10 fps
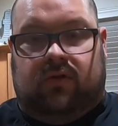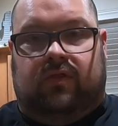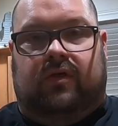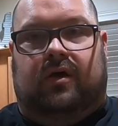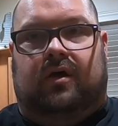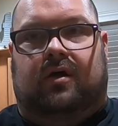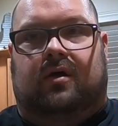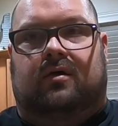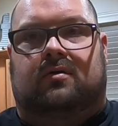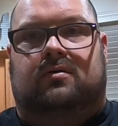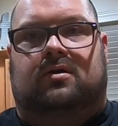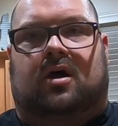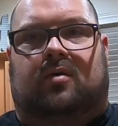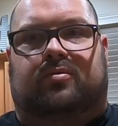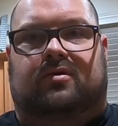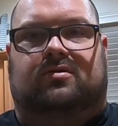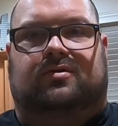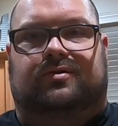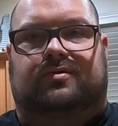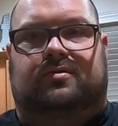the top of the
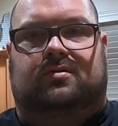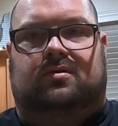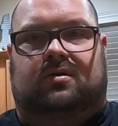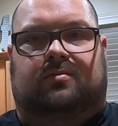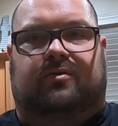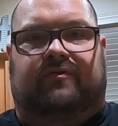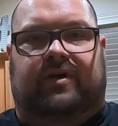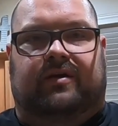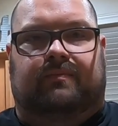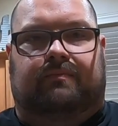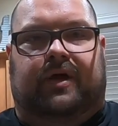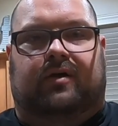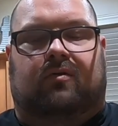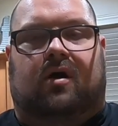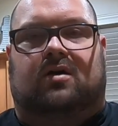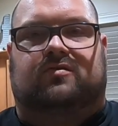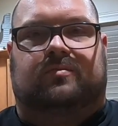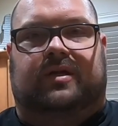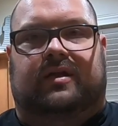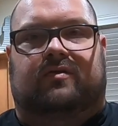sluice to prevent bigger rocks
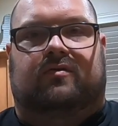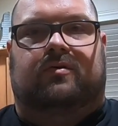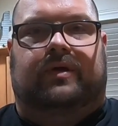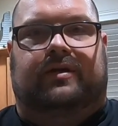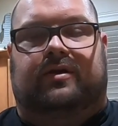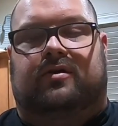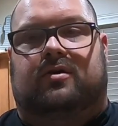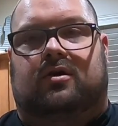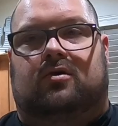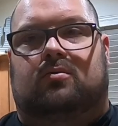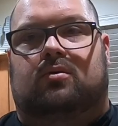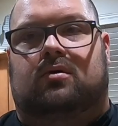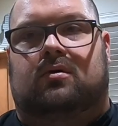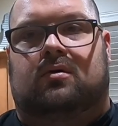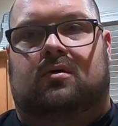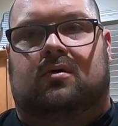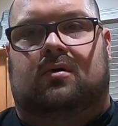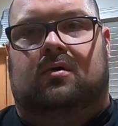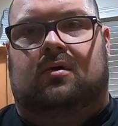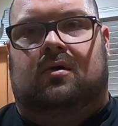from getting through into your cube.
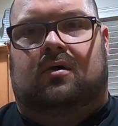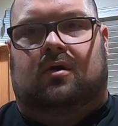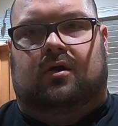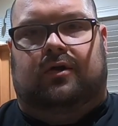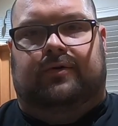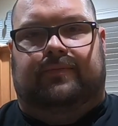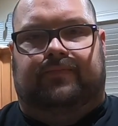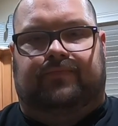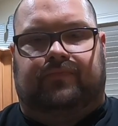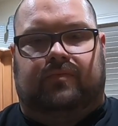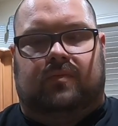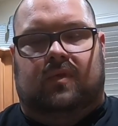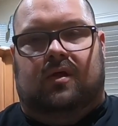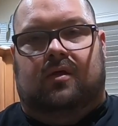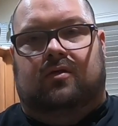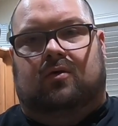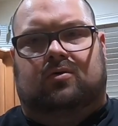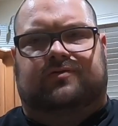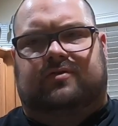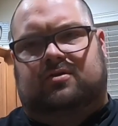Um, the
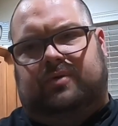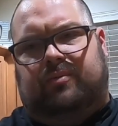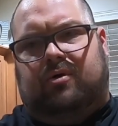holes for the spray